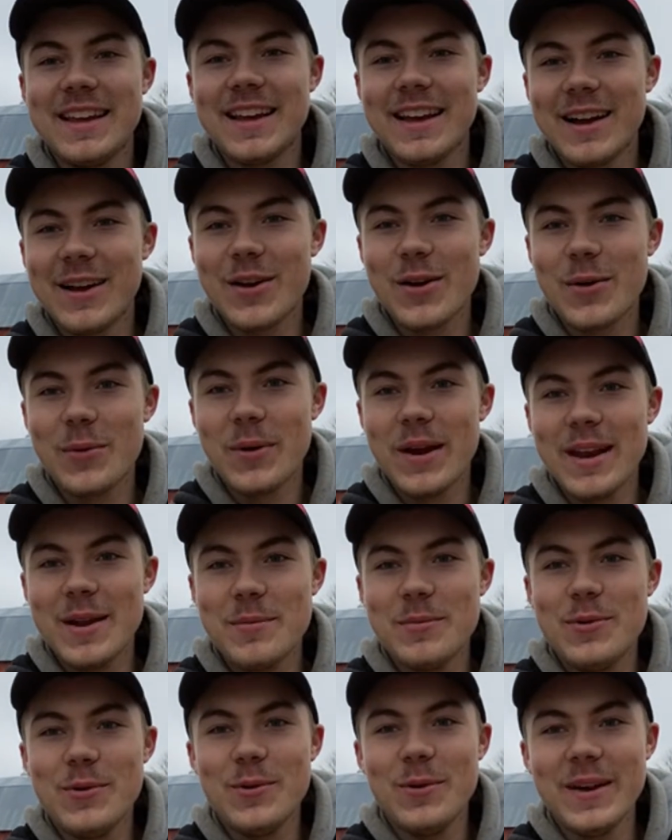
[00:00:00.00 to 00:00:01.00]
a good way to
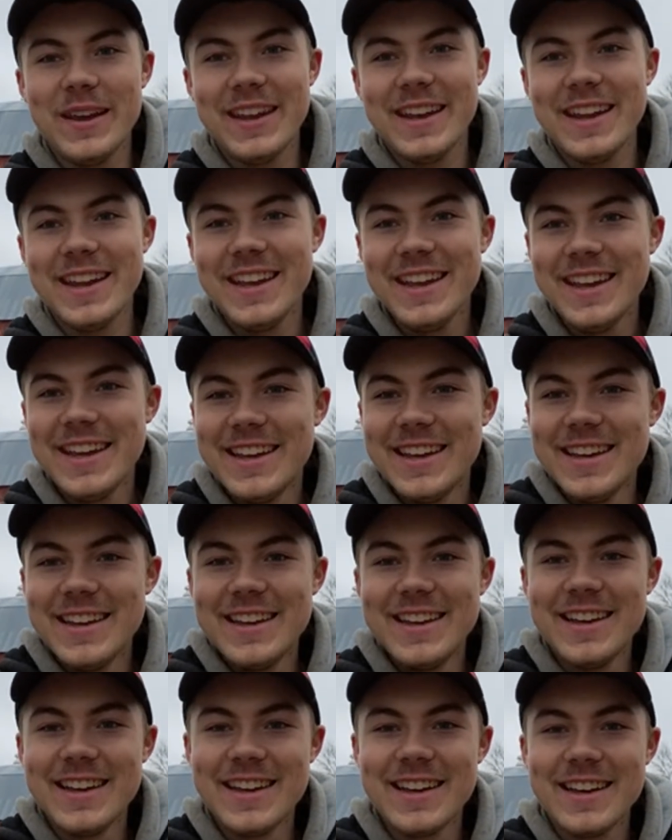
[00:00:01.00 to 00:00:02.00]
do it.
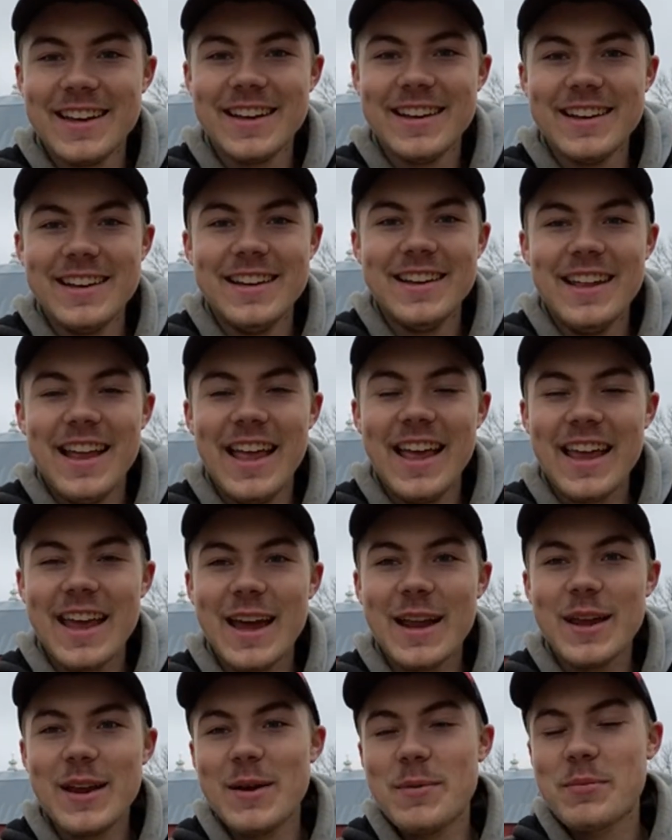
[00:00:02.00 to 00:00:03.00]
I think I'd
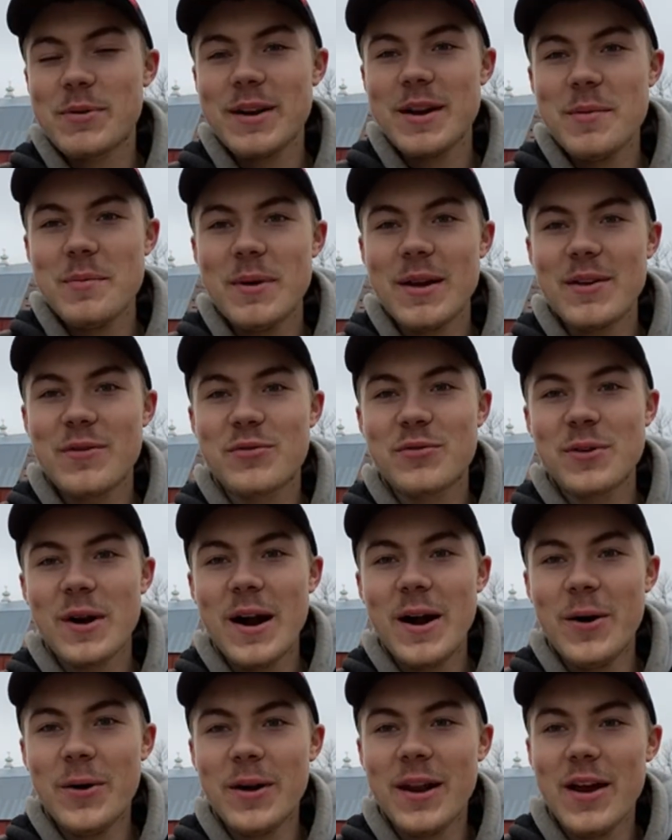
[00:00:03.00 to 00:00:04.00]
get a pretty big
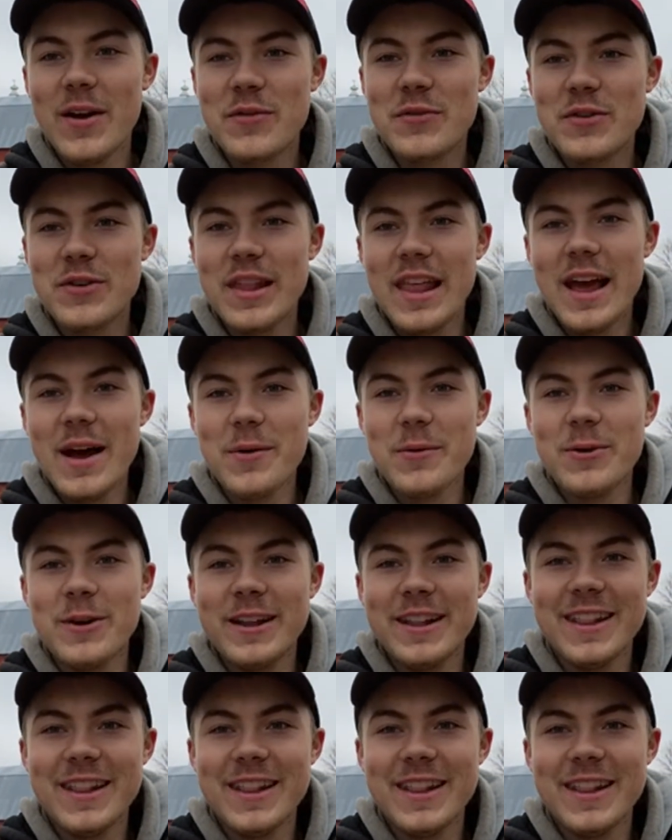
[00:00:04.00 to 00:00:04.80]
frown after that one,